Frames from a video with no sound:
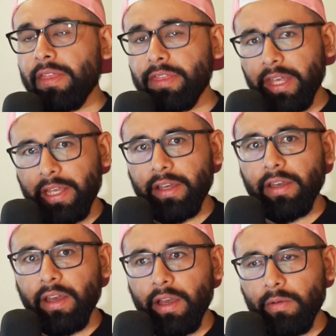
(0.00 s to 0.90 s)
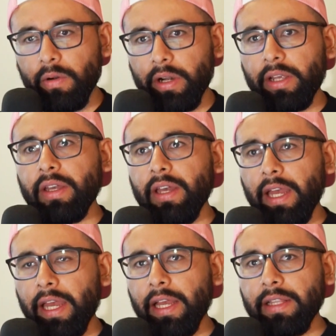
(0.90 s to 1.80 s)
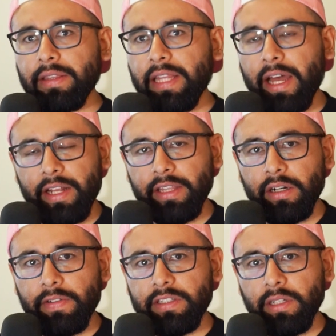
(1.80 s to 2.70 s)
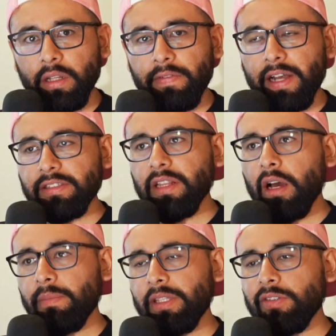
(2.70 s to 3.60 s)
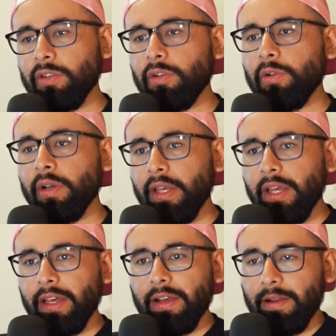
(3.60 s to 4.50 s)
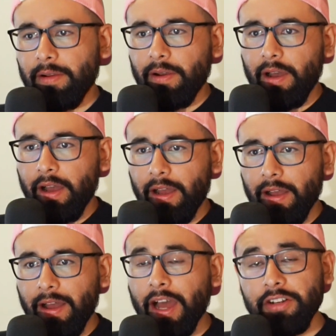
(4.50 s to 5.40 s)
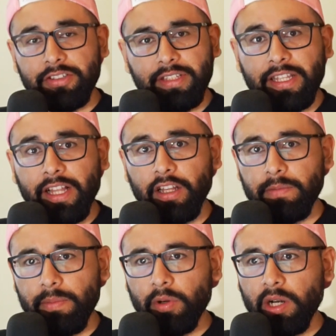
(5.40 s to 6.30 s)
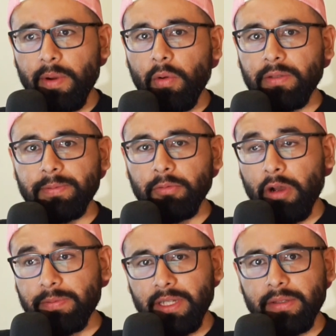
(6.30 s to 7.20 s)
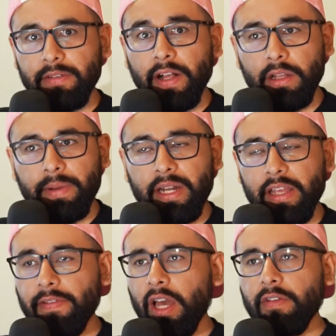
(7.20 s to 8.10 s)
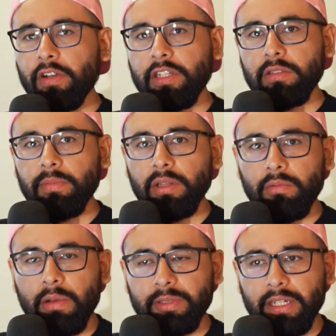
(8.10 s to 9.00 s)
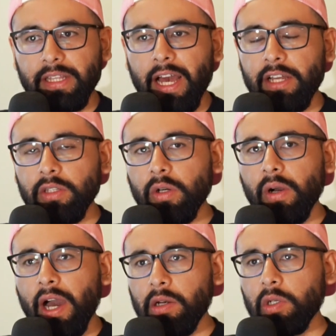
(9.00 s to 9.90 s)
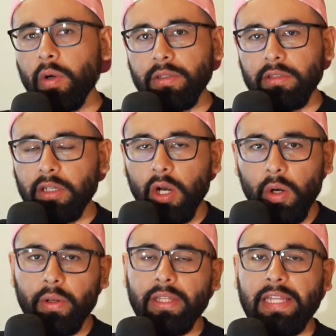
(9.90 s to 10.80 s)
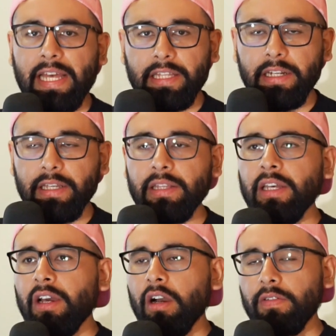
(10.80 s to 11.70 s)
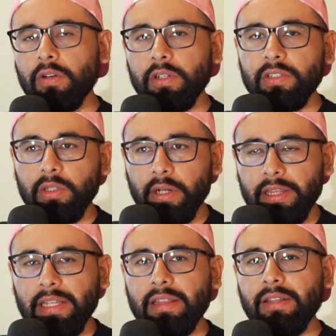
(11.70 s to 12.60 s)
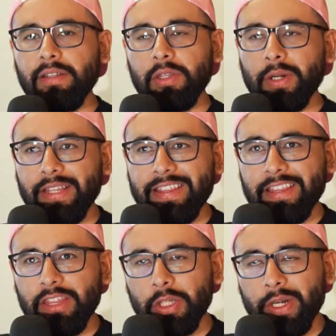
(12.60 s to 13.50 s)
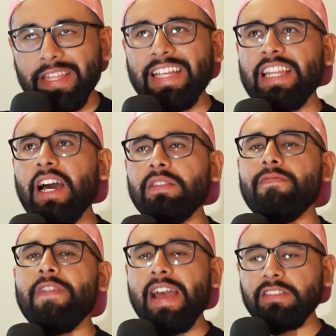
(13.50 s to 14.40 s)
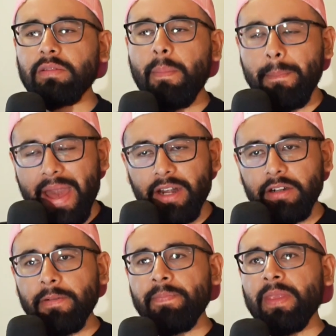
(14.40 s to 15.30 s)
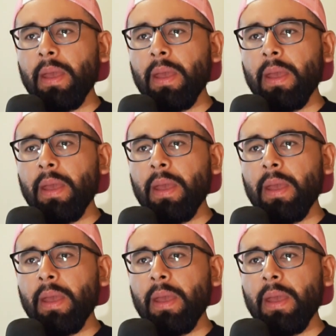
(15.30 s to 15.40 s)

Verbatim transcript: think and work and that in and of itself has allowed me to understand a little bit more about web website development. If I ever need to build a website, I know how to go into the code and edit it. Of course, not in an not an not in an advanced manner,